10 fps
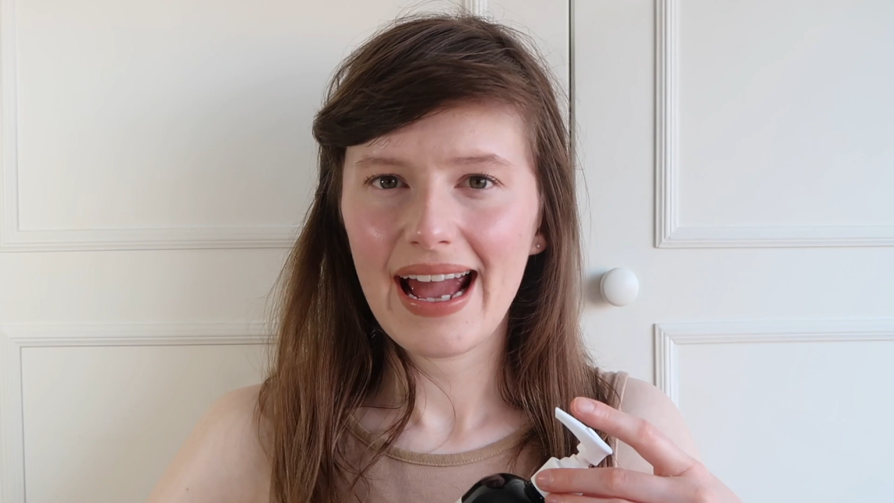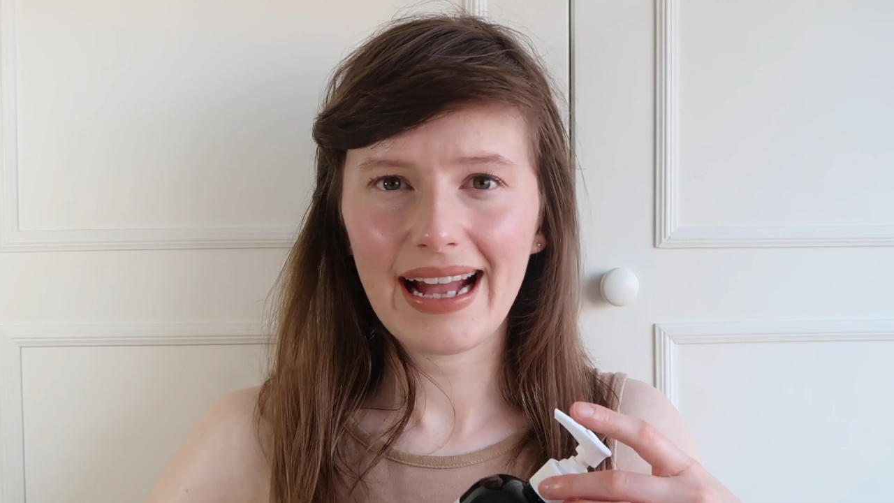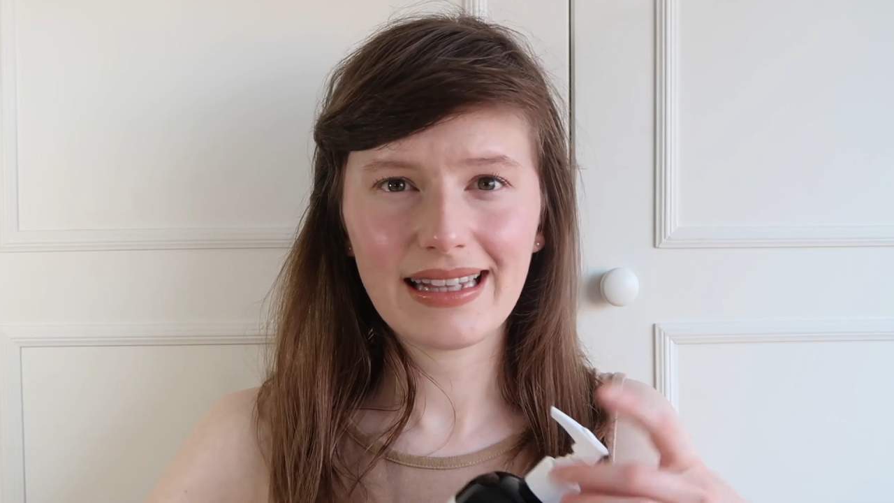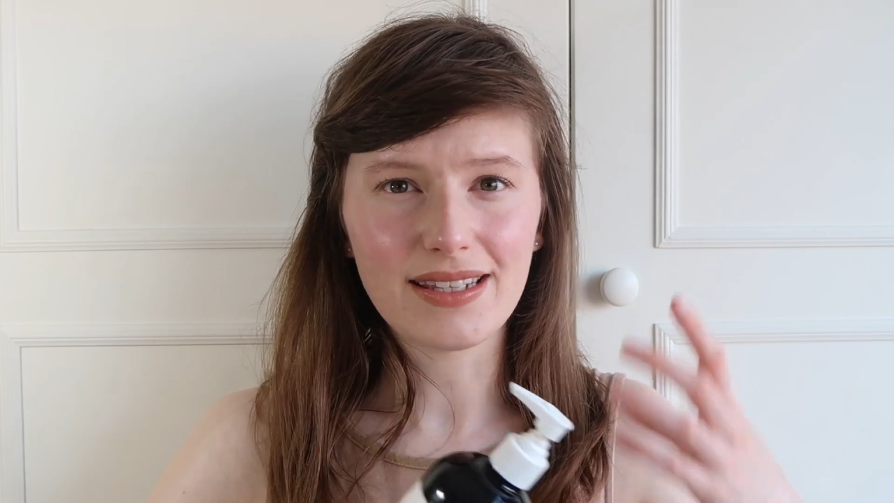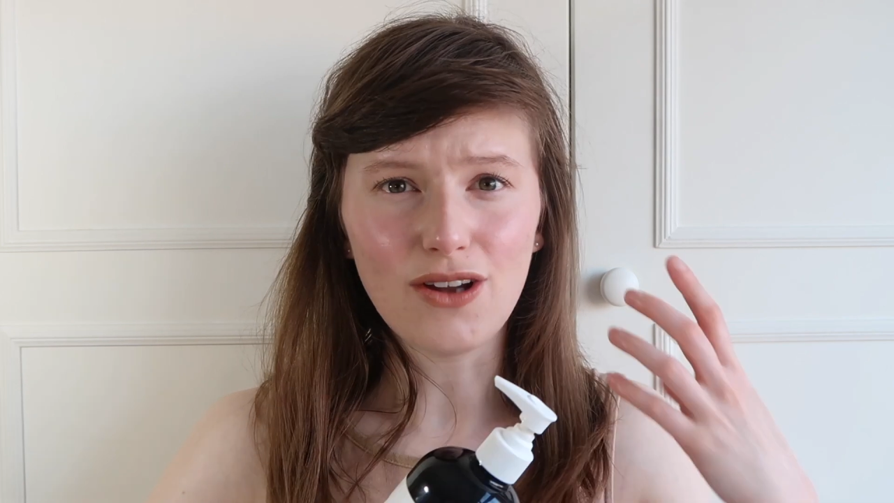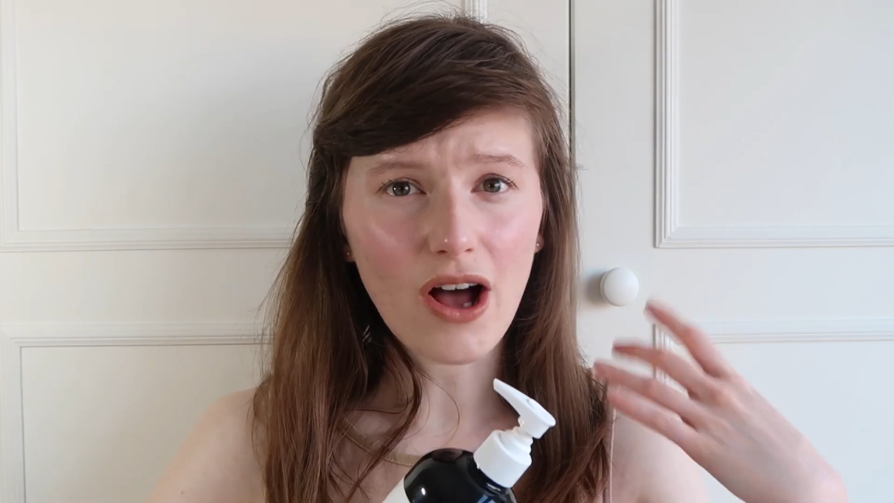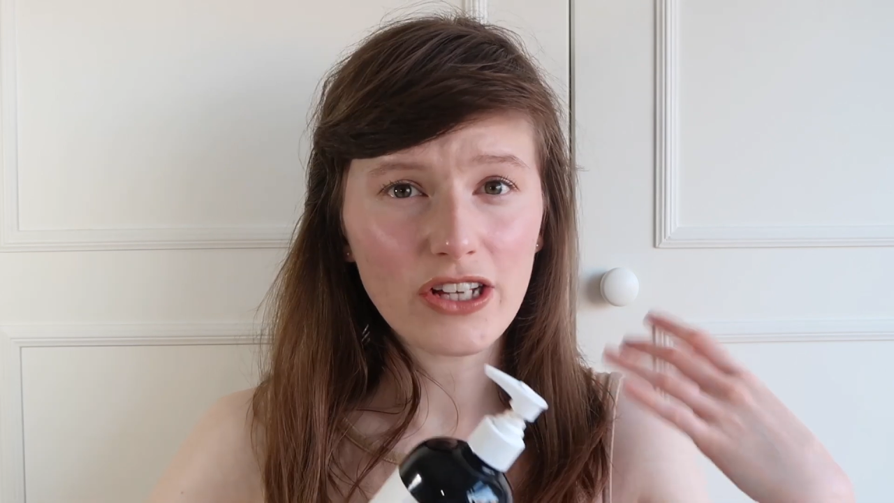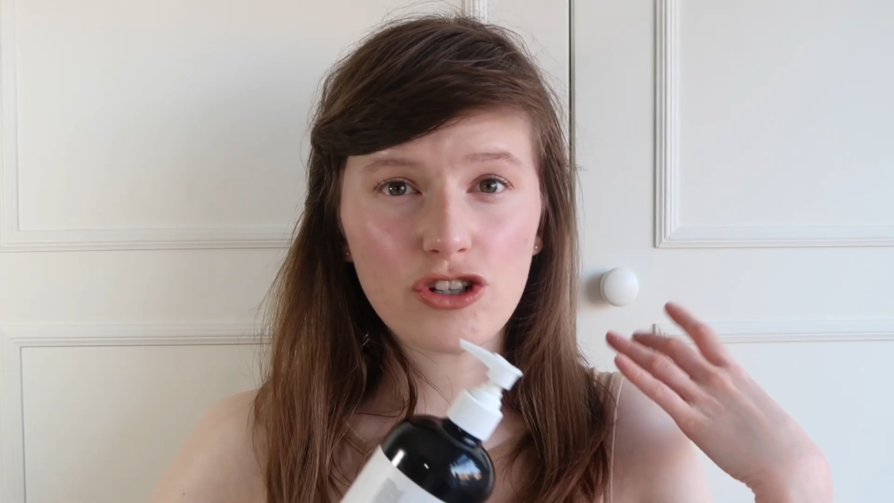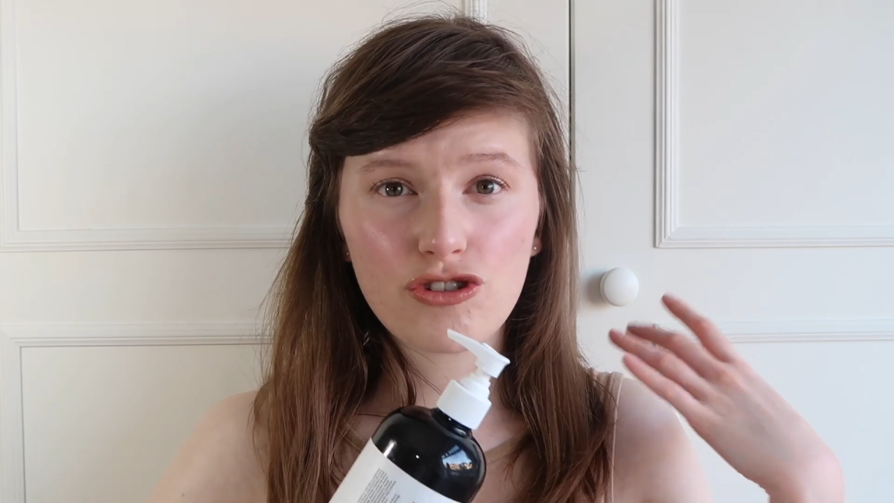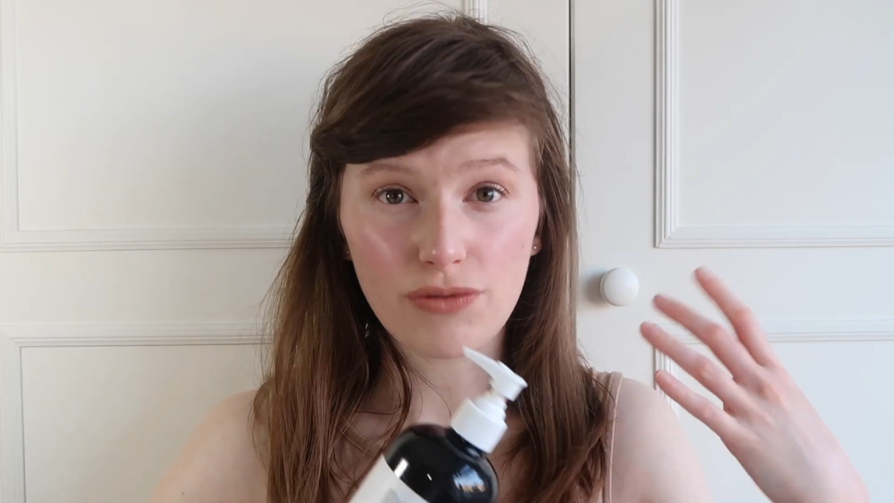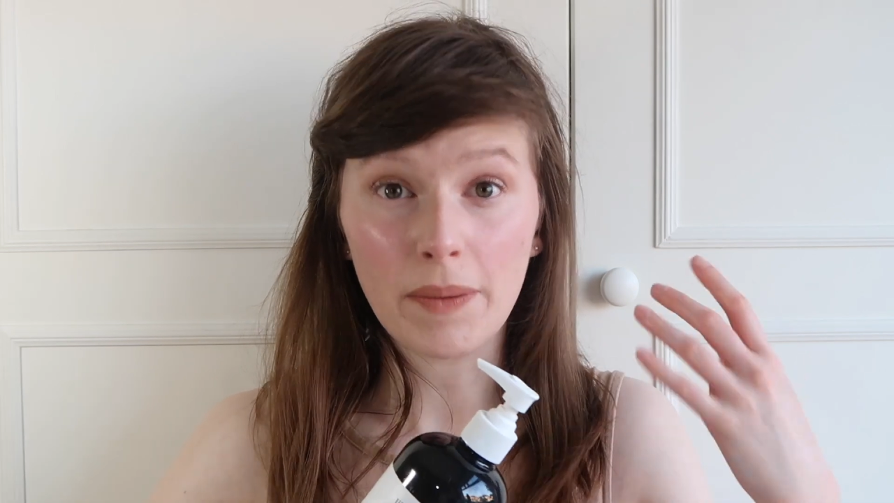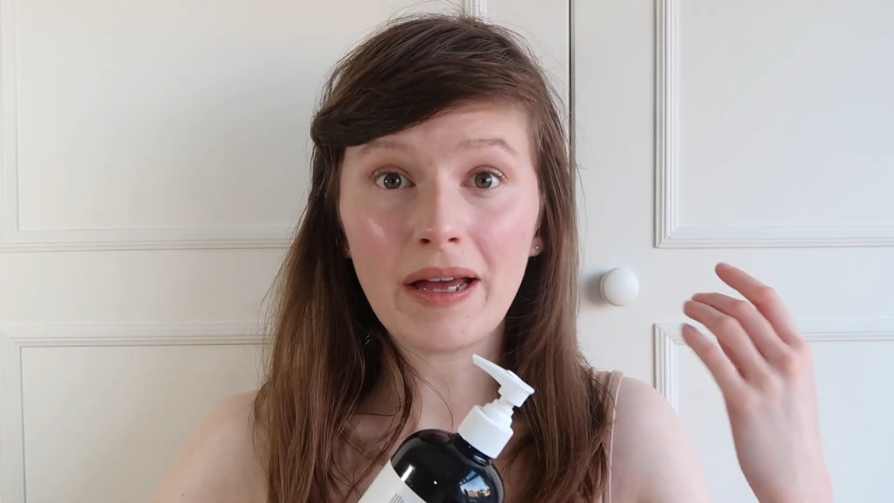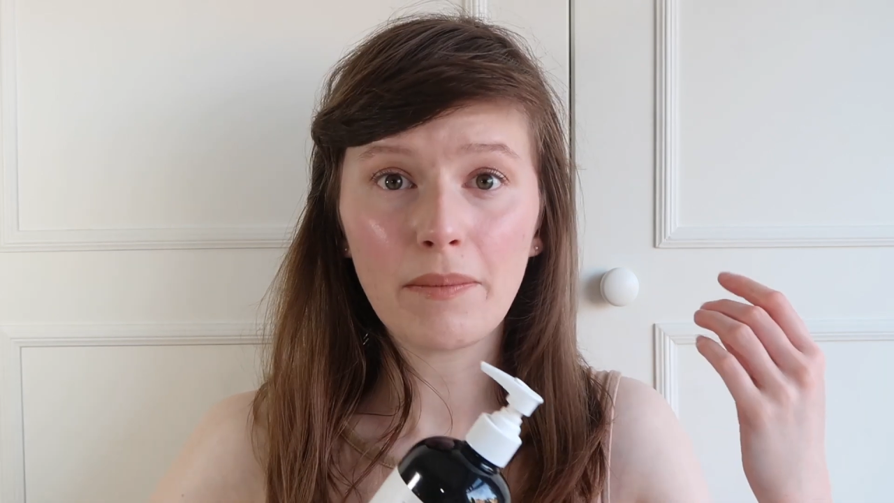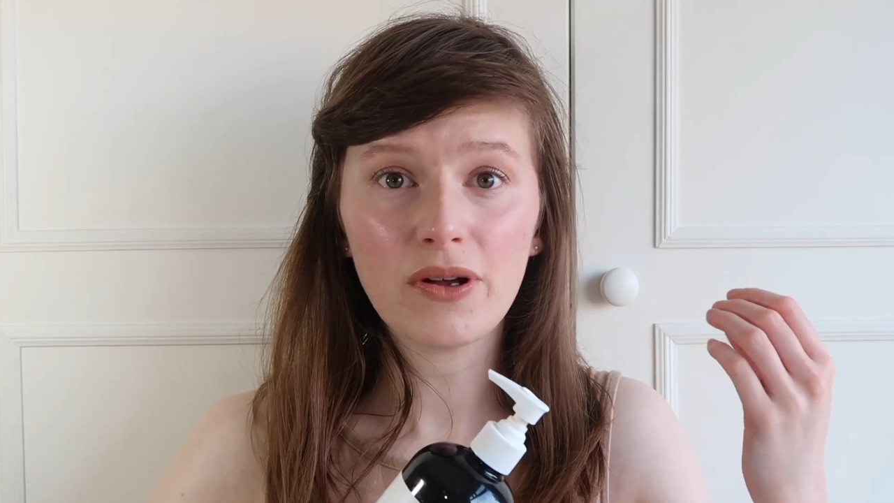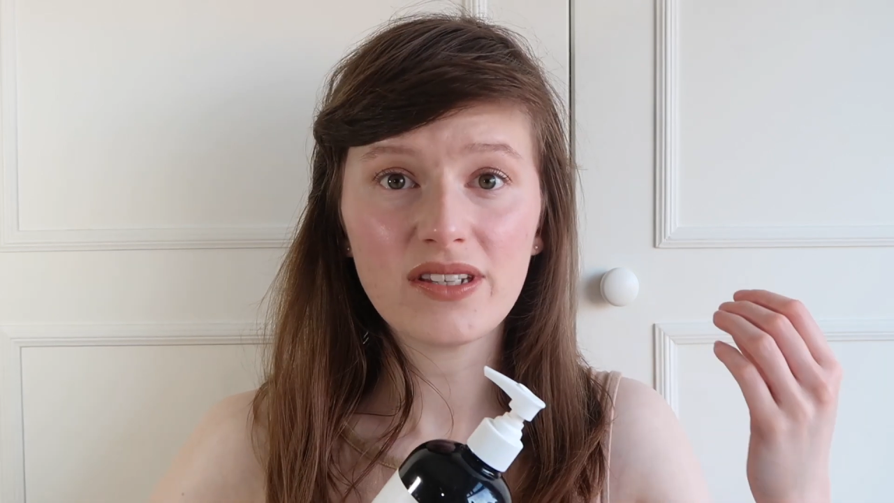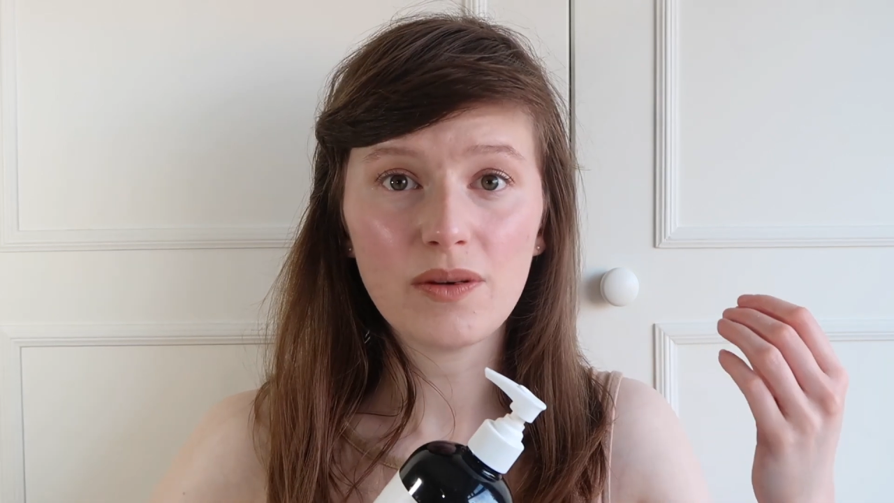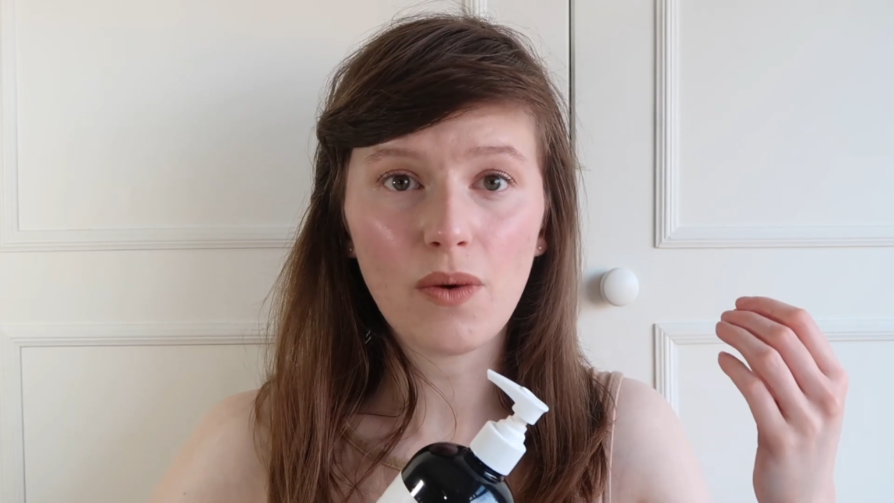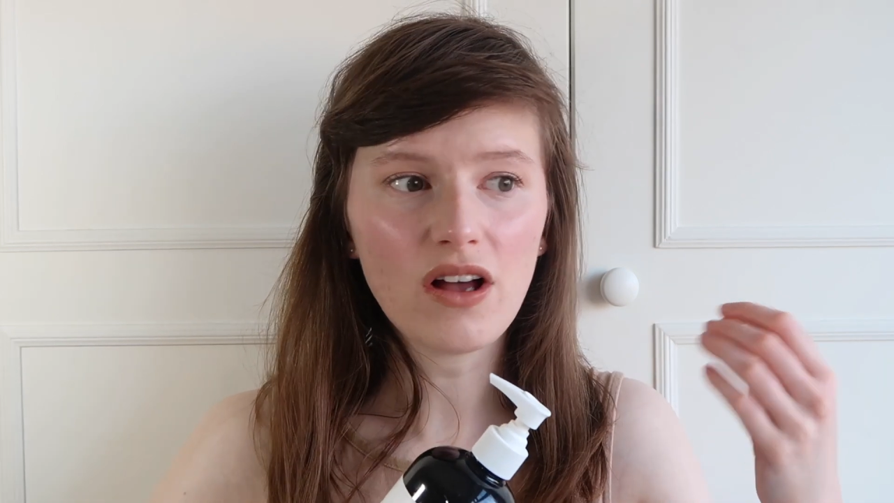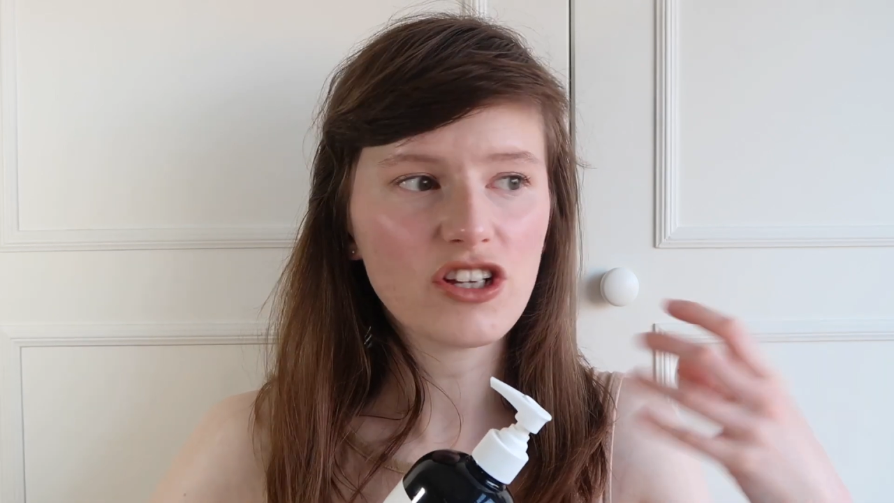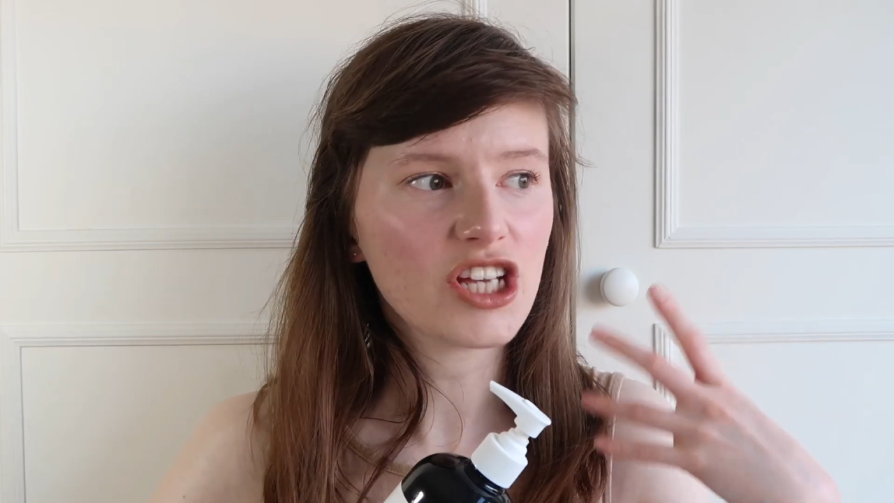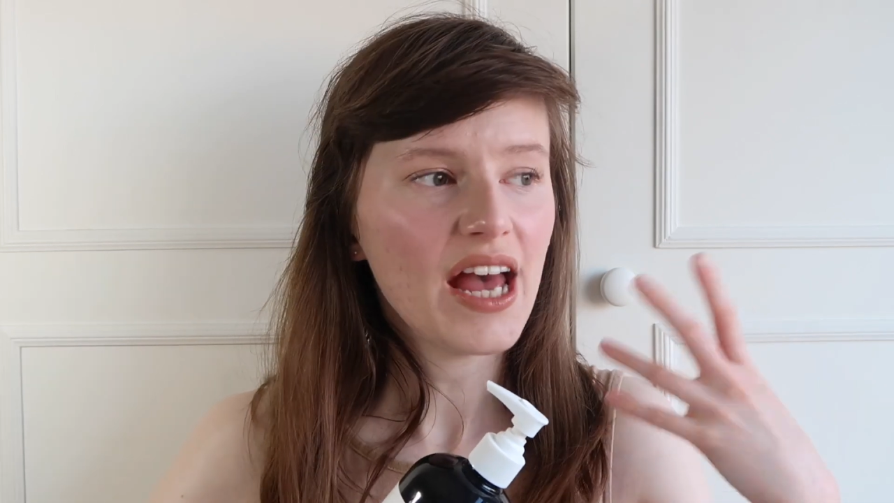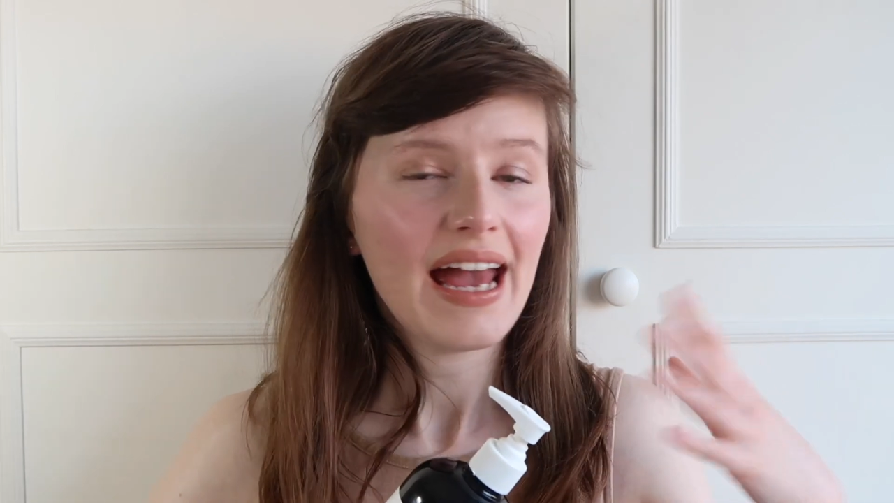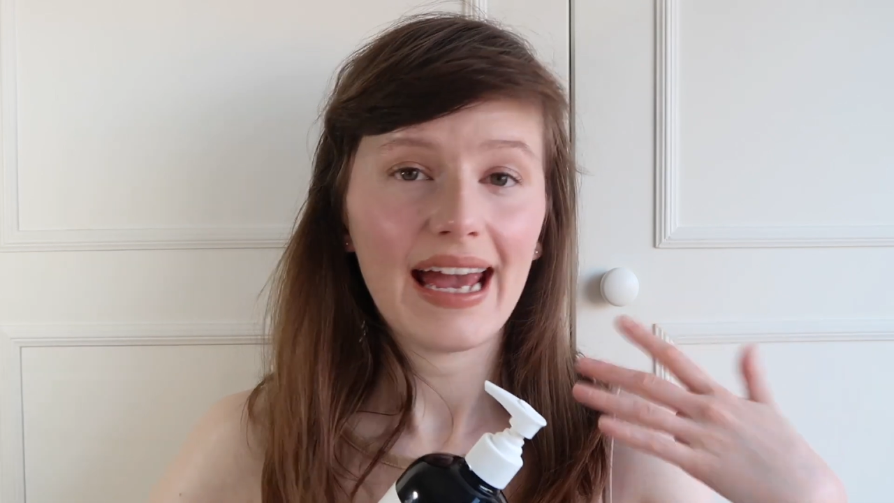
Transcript: it's not a stripping body wash.